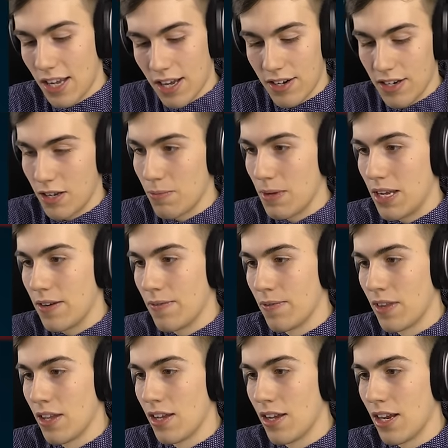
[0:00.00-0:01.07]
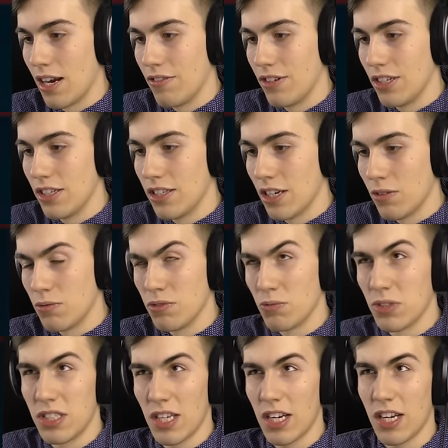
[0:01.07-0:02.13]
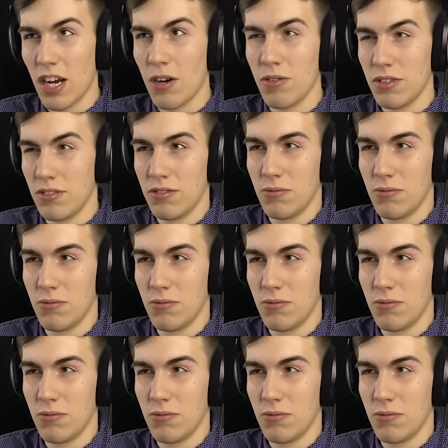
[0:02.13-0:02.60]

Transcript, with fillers: I don't know, man. I really don't. Was it a goat?